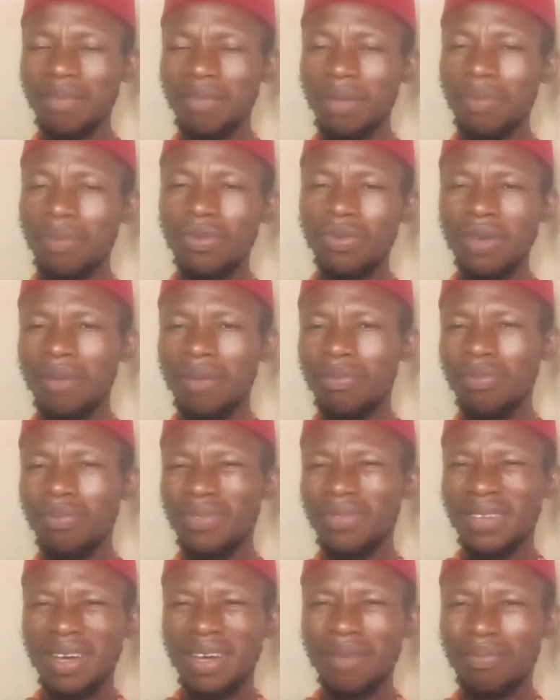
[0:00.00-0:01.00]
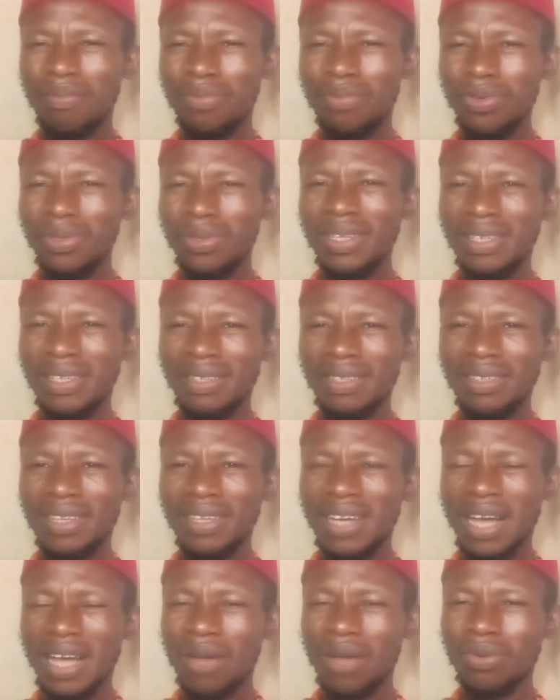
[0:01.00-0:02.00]
Maybe you are building
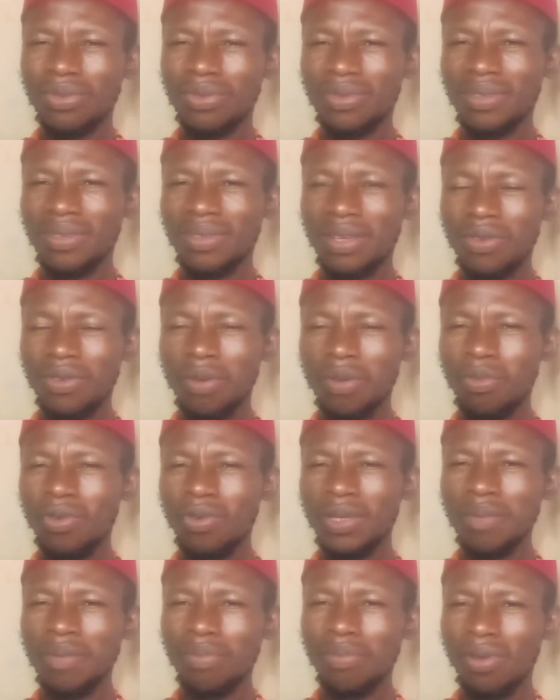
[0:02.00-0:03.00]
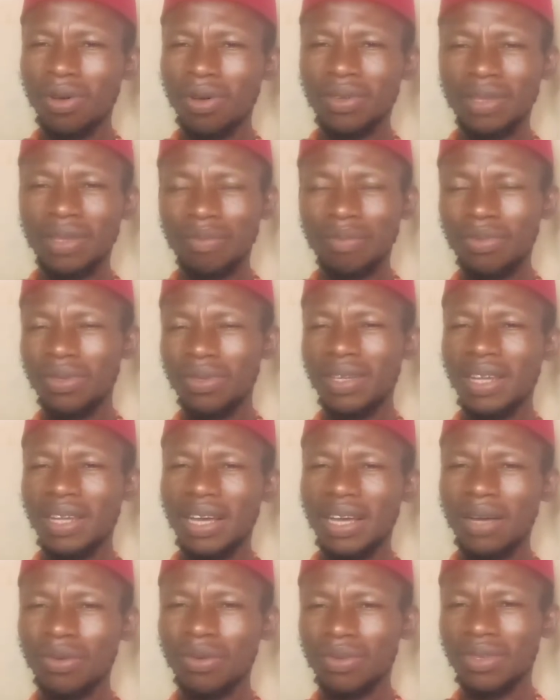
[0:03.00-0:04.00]
a house, you're molding blocks and building
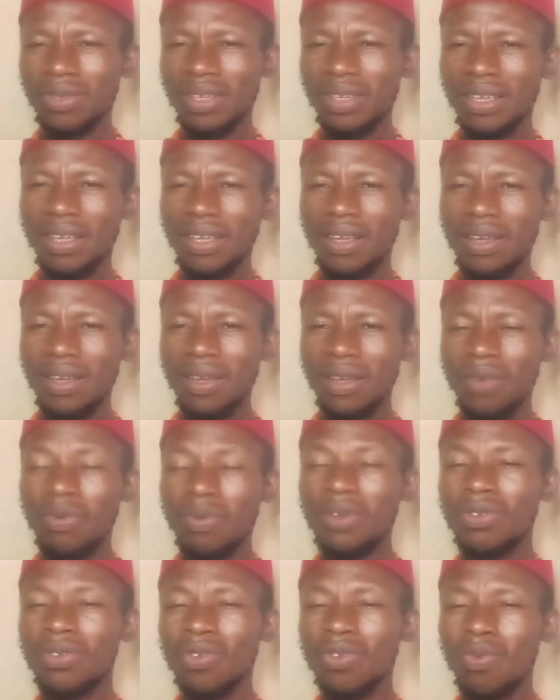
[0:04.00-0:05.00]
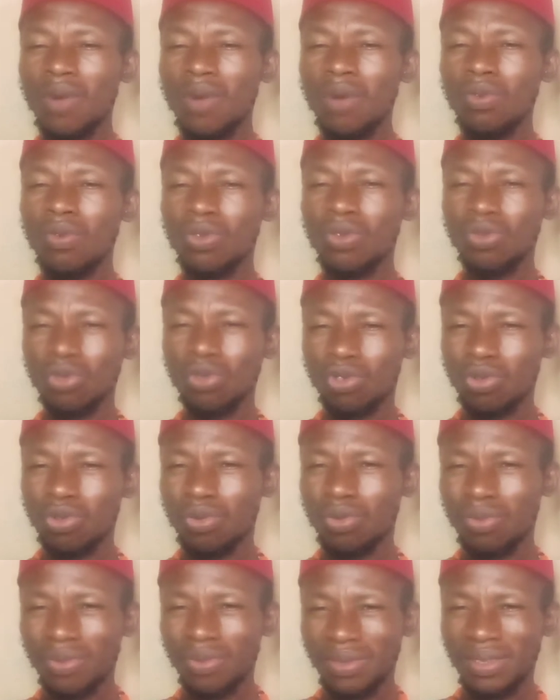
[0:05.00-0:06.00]
a house. When someone with
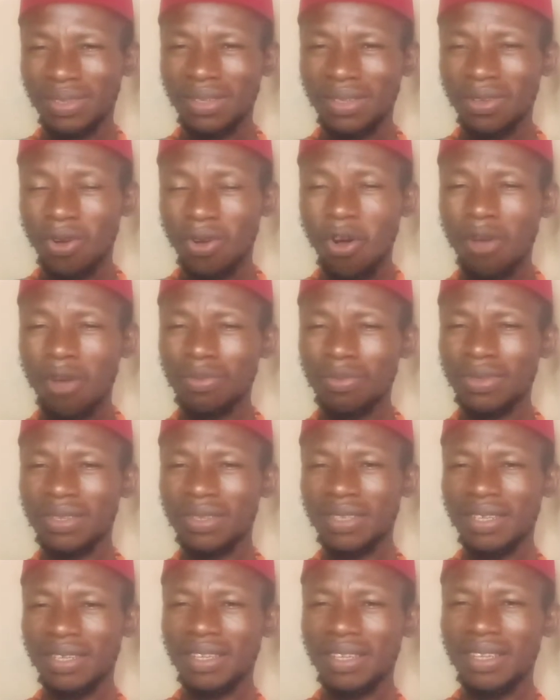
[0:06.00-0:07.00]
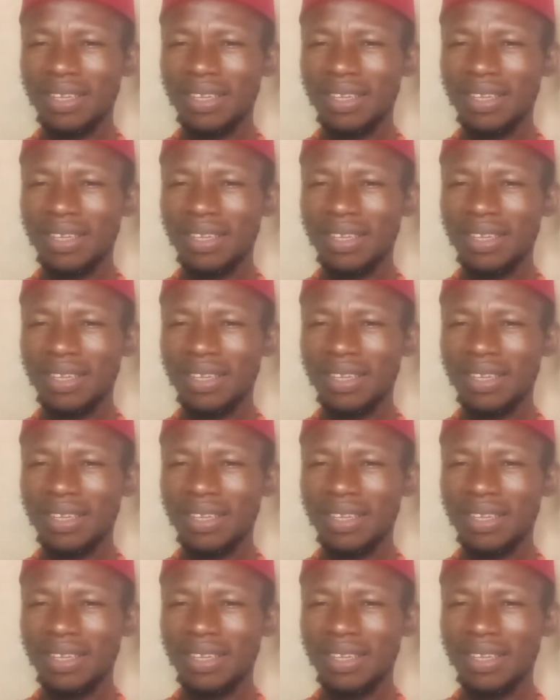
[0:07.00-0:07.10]
Ocho comes,